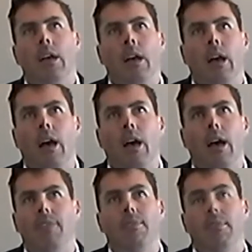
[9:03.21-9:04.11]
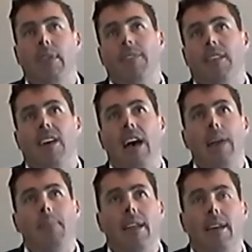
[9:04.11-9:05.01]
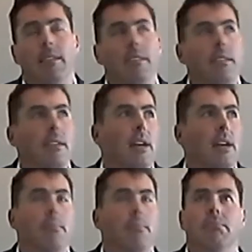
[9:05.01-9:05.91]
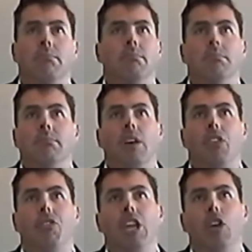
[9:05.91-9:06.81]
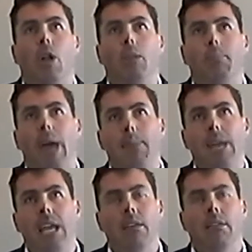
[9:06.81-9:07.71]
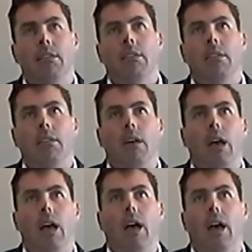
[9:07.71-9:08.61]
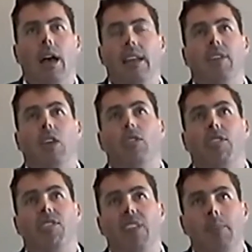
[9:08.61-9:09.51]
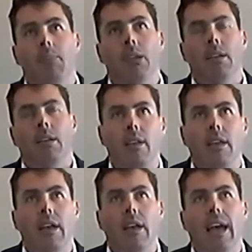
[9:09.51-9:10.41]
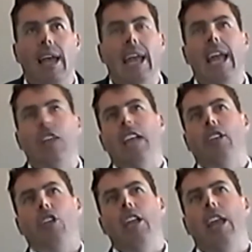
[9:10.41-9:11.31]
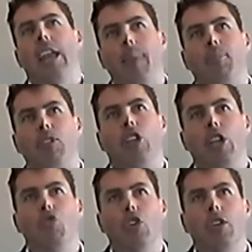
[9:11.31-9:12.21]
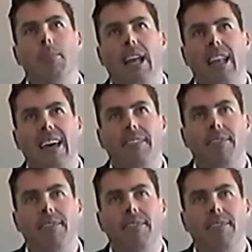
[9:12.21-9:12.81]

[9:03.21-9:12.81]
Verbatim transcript: I've at the time had a, um, a three-year-old baby. Uh, I, I never got to see him. Uh, it, it, it, it absolutely ruined my life.